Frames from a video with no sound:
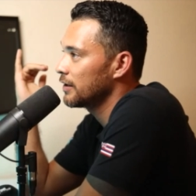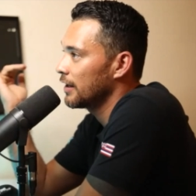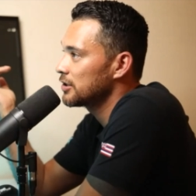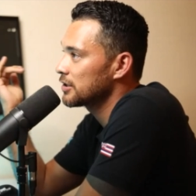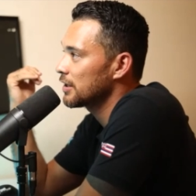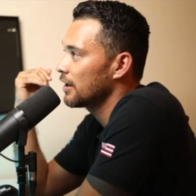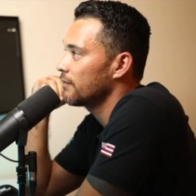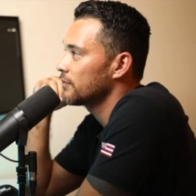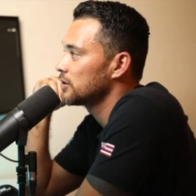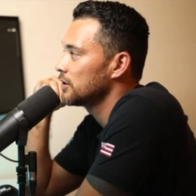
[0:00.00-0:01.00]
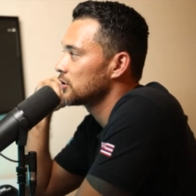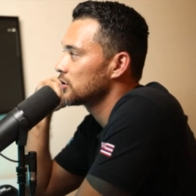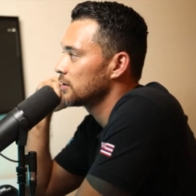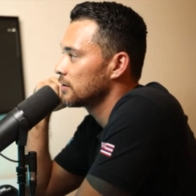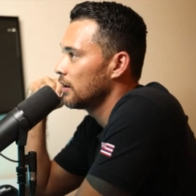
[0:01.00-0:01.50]
They just laid off
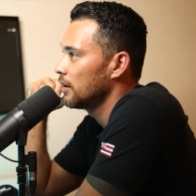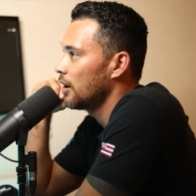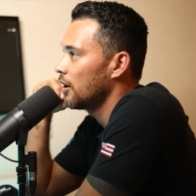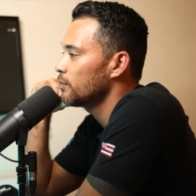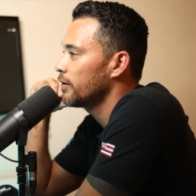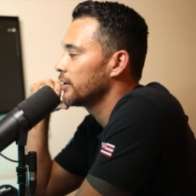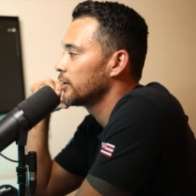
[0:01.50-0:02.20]
200 uh, autopilot